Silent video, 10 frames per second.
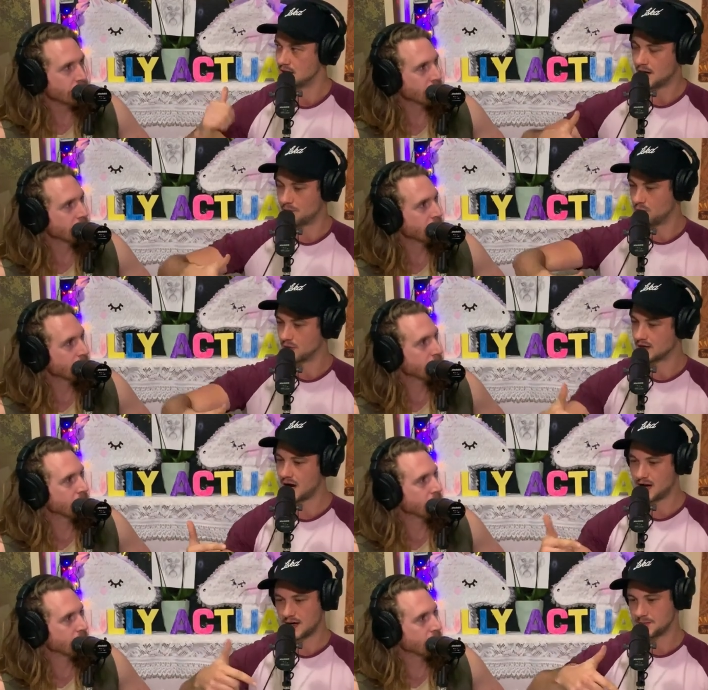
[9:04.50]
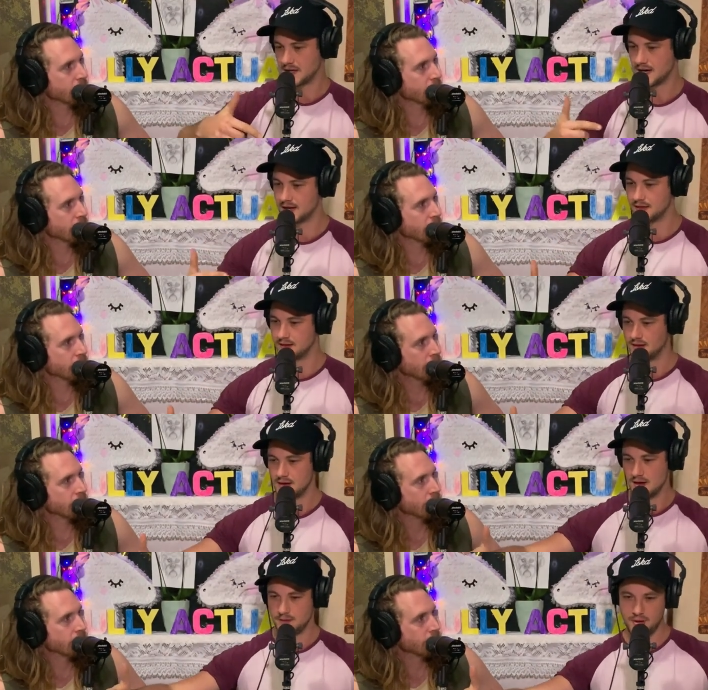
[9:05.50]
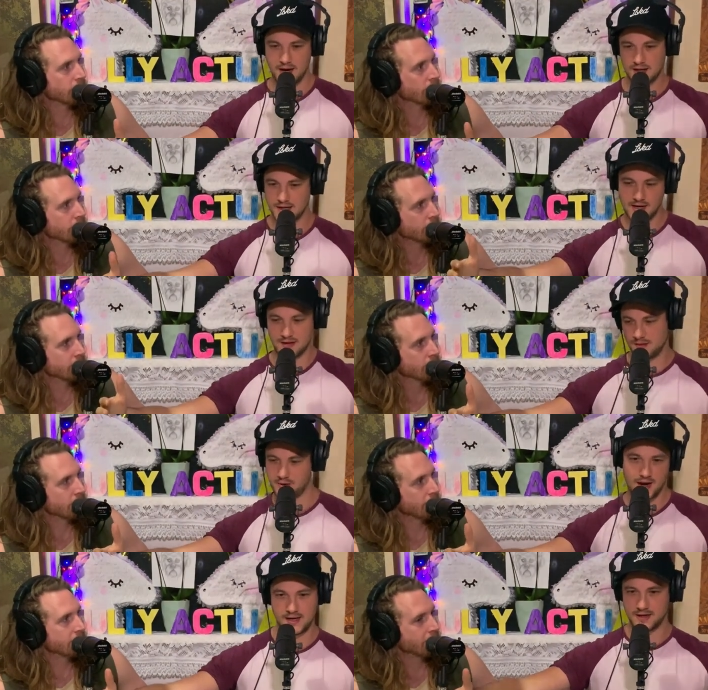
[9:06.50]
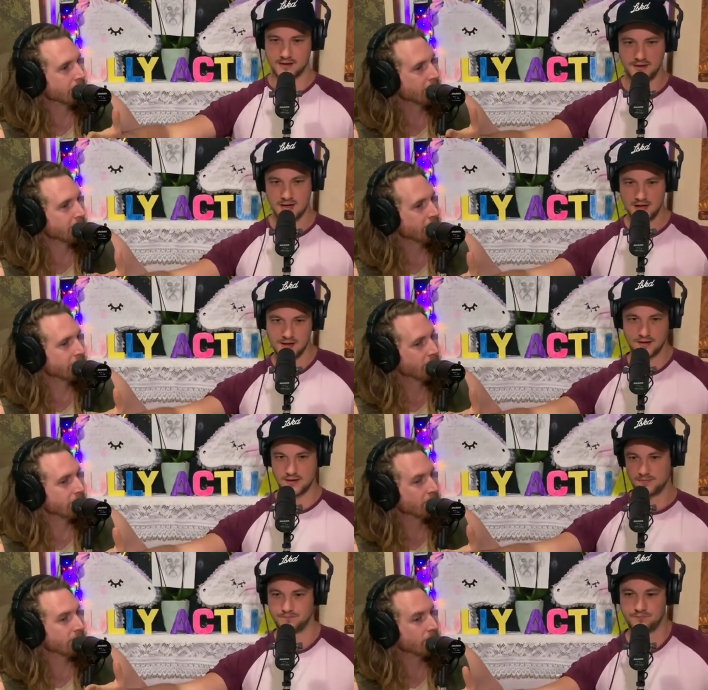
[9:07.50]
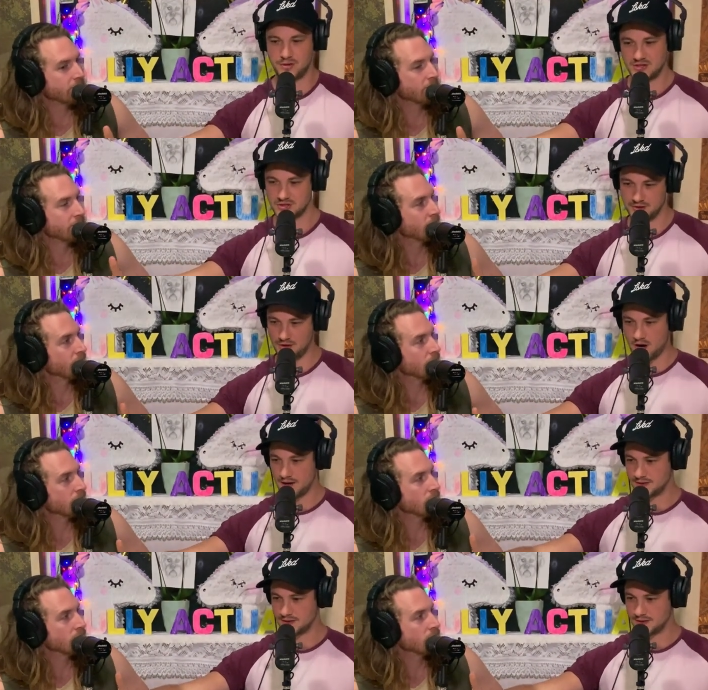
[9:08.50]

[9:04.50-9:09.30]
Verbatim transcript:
Speaker 1: I'll pull a car up, get out in the paddock and in the pitch of the night